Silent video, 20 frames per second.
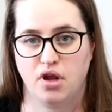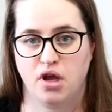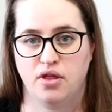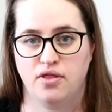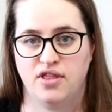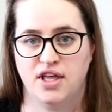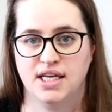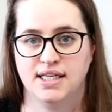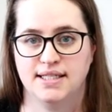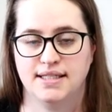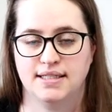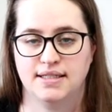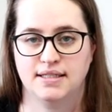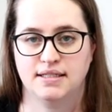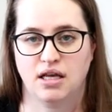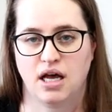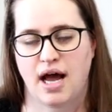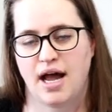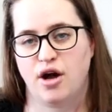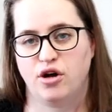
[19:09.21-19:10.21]

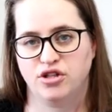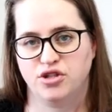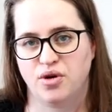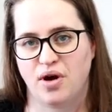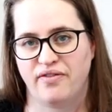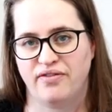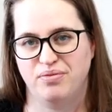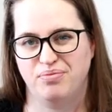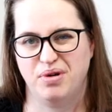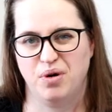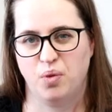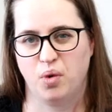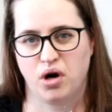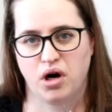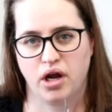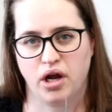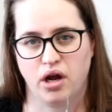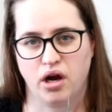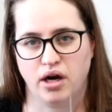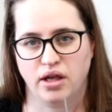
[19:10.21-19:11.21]
This, I also haven't been
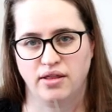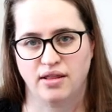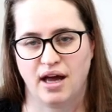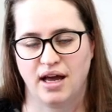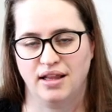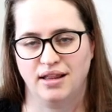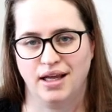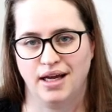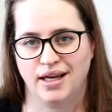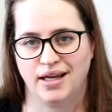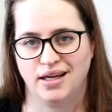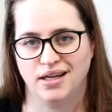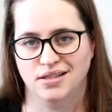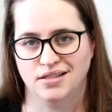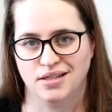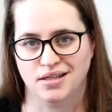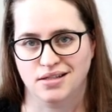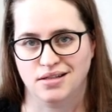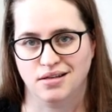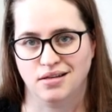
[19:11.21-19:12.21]
working on it that like
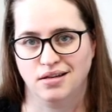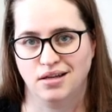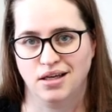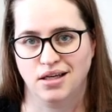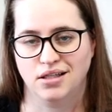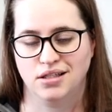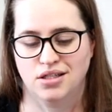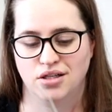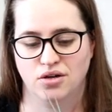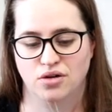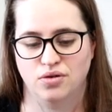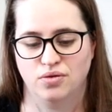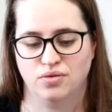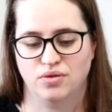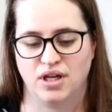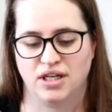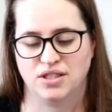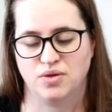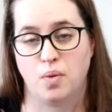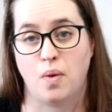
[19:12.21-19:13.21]
consistently, so
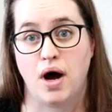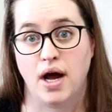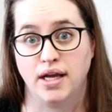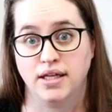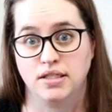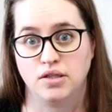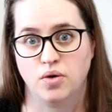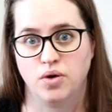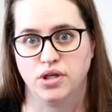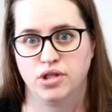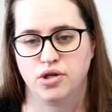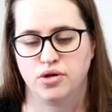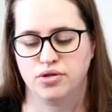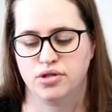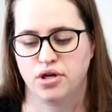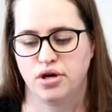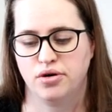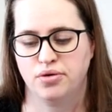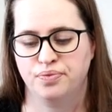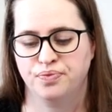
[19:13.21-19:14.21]
that's why it's going so
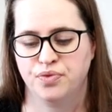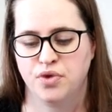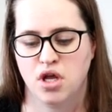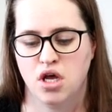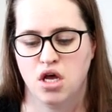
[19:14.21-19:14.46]
slow.